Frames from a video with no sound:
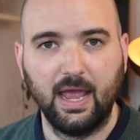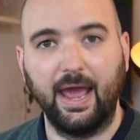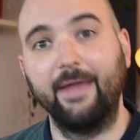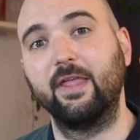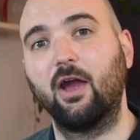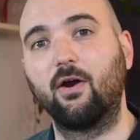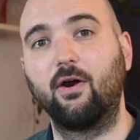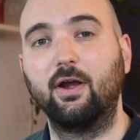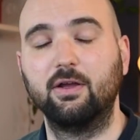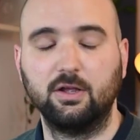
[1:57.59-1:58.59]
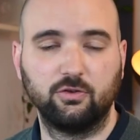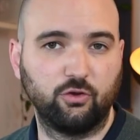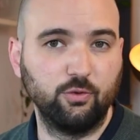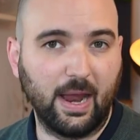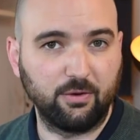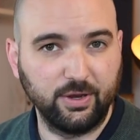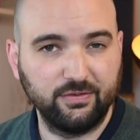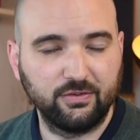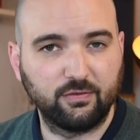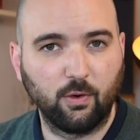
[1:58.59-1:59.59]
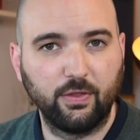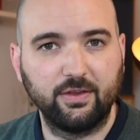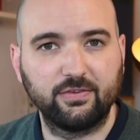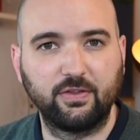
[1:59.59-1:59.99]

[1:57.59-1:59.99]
And there are two main reasons for this.